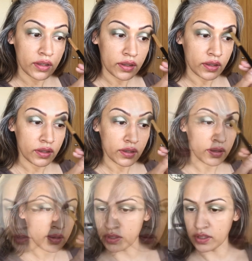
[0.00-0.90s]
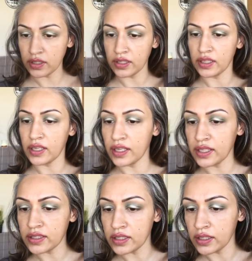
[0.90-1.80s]
So I'm just going to
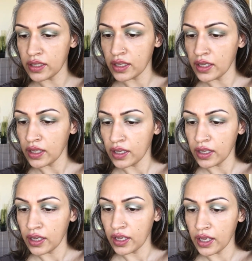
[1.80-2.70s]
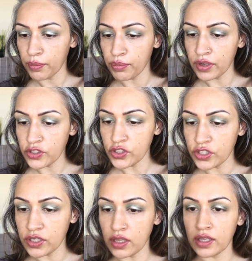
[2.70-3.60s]
get a
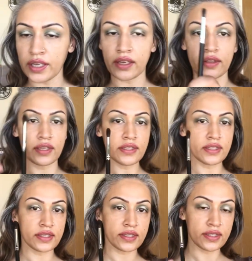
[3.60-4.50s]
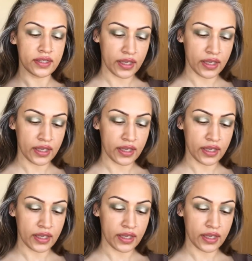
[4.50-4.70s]
brush like this